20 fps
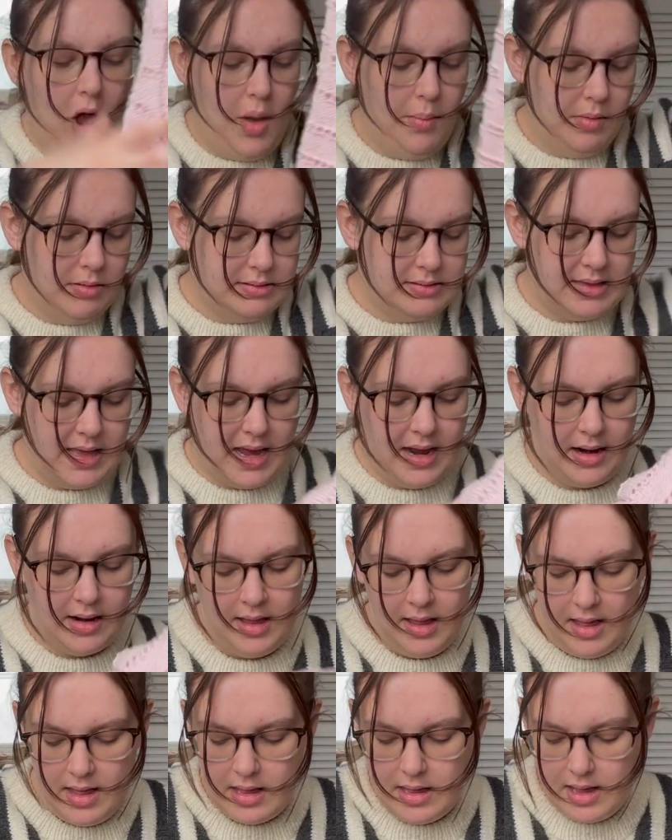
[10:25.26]
almost there,
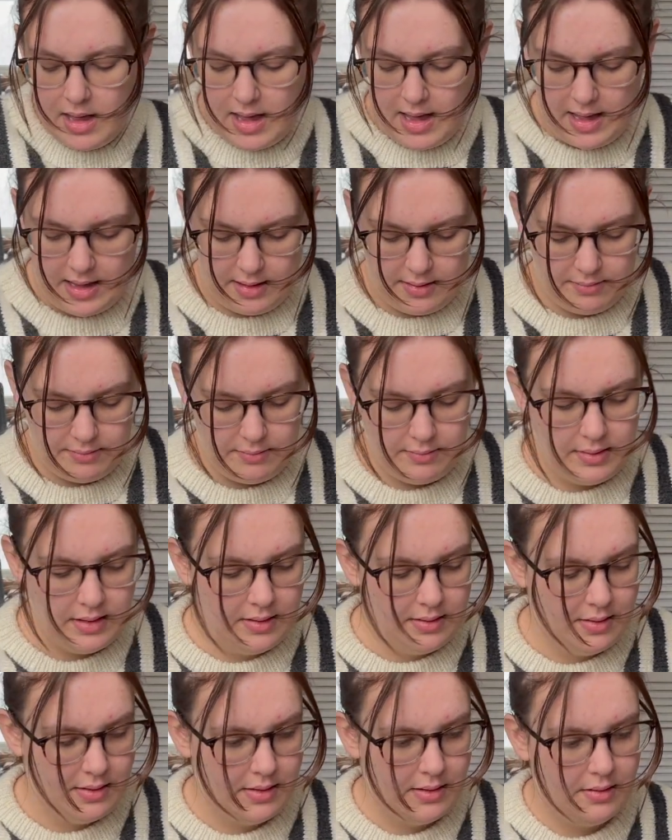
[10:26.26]

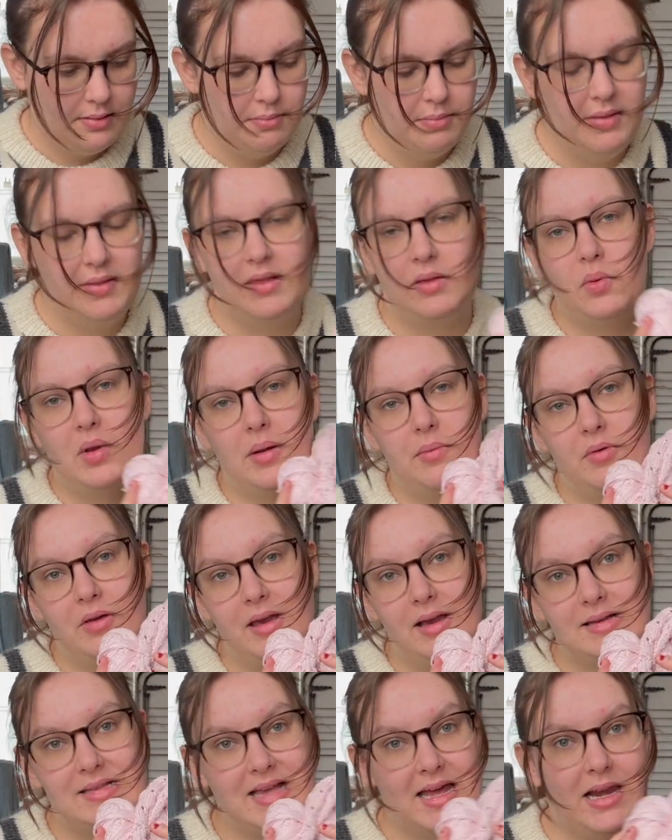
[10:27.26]
but this one I'm
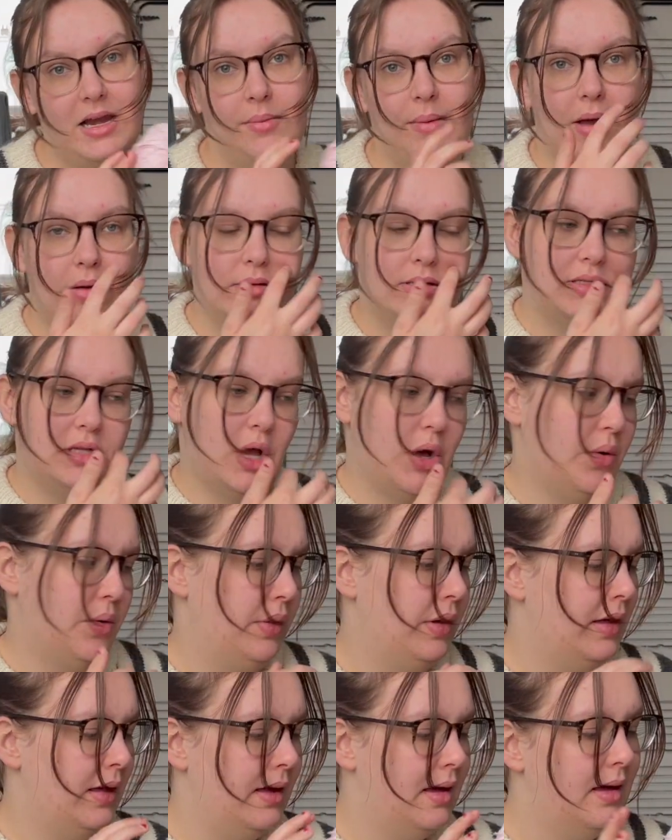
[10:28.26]
really excited about.
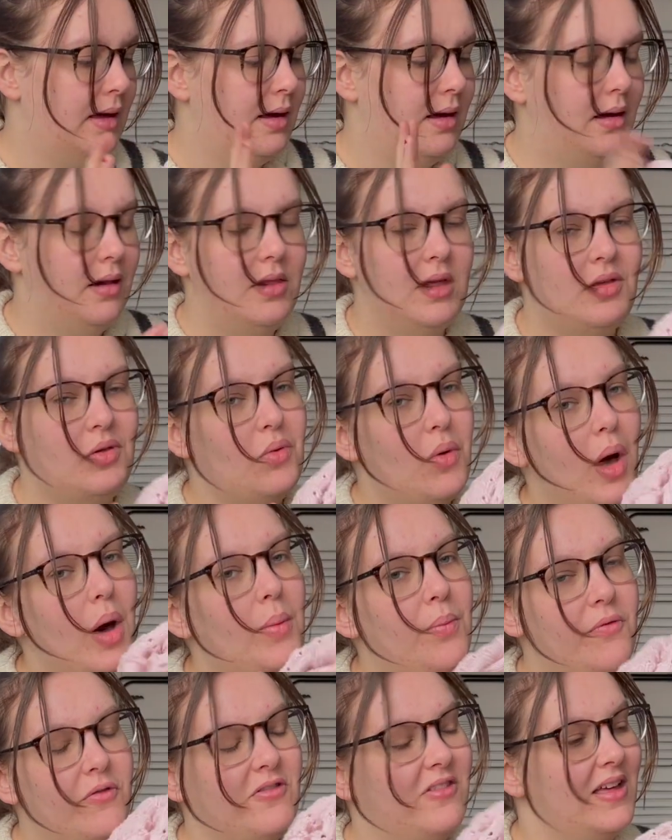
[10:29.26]
So this will
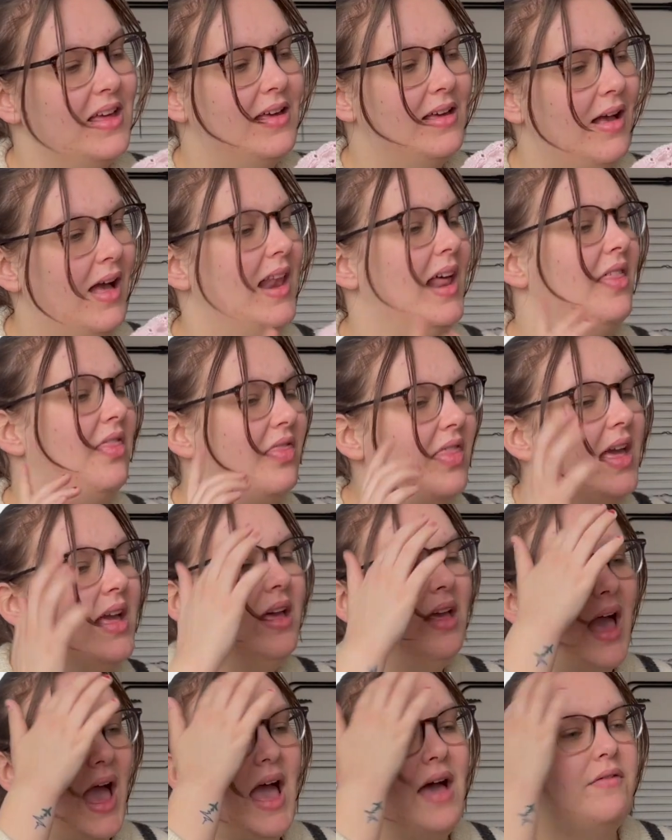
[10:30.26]
hopefully, and I
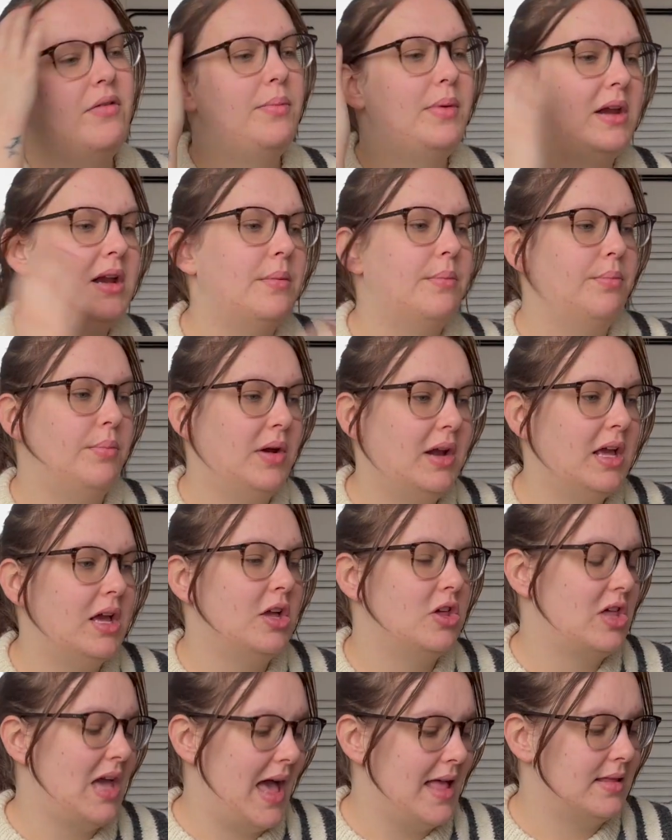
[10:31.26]
think I have a pretty
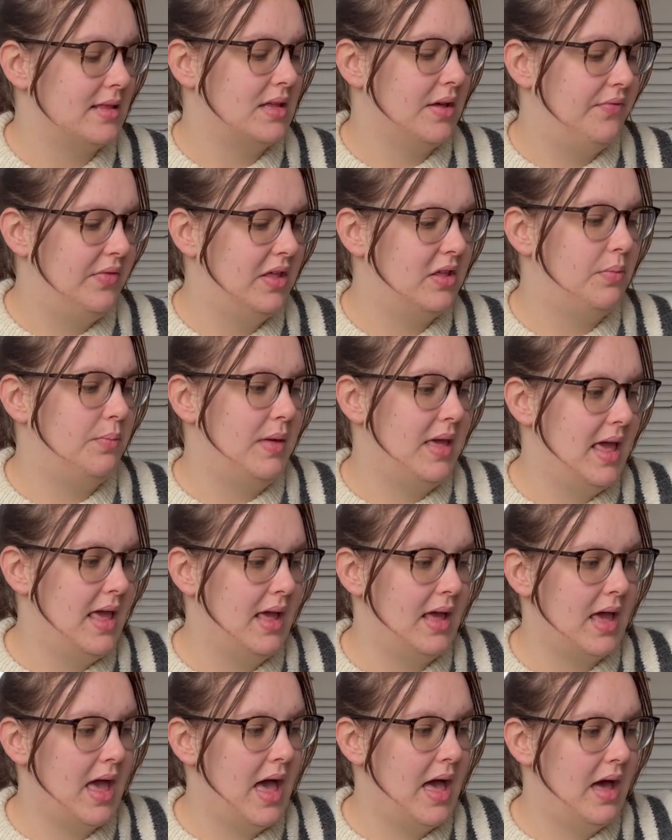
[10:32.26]
good chance of this
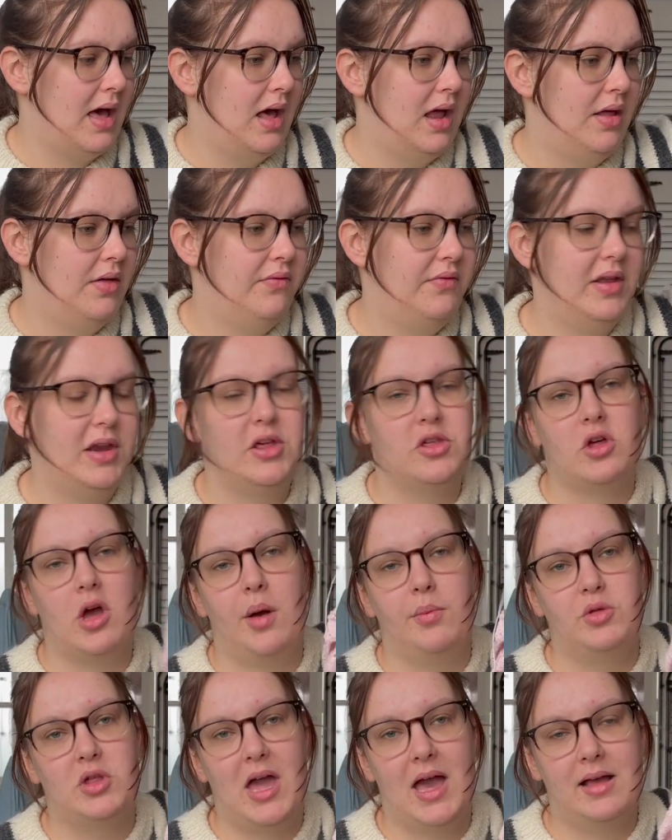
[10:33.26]
being a finished
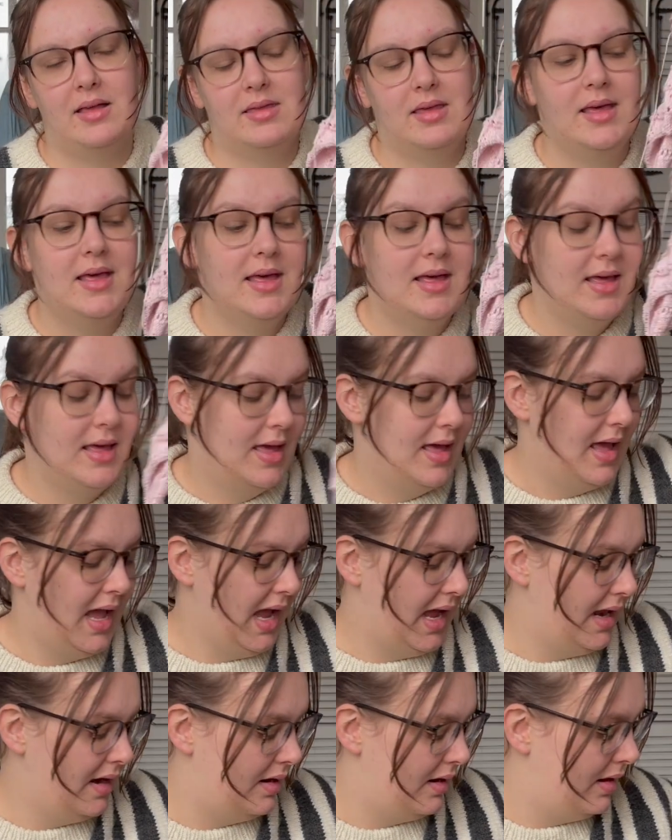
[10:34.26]
object
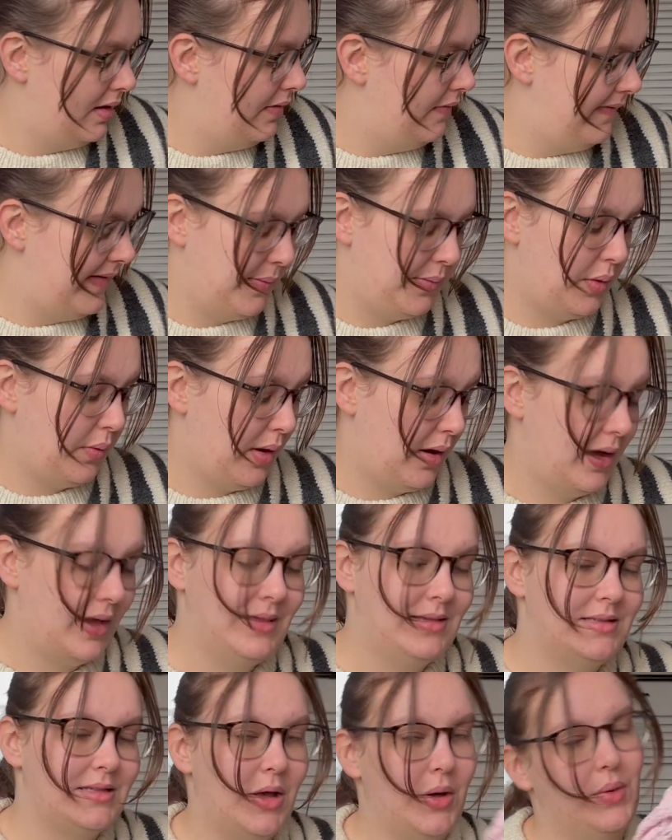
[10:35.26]
in February,
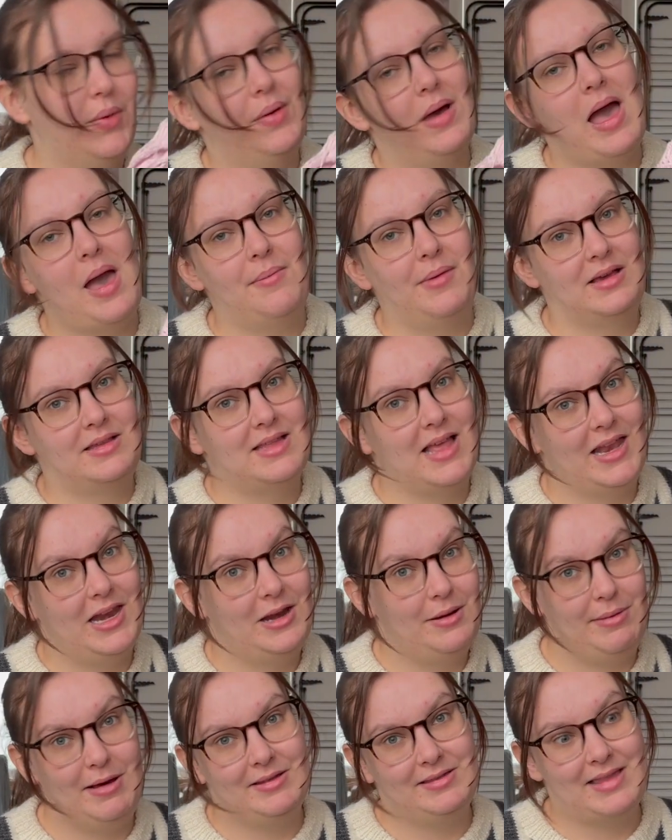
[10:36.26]
so I'm
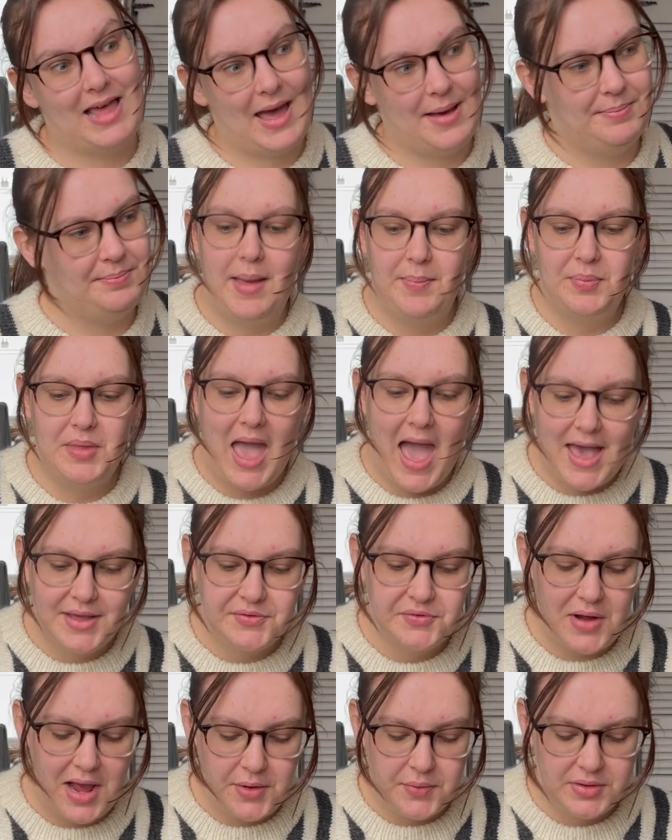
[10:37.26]
excited about that. As
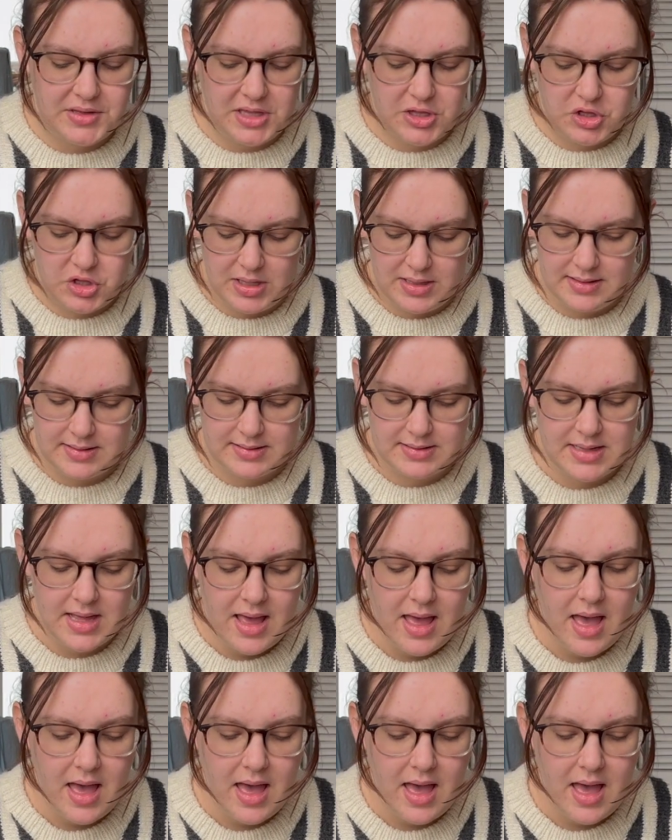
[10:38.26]
for acquisitions,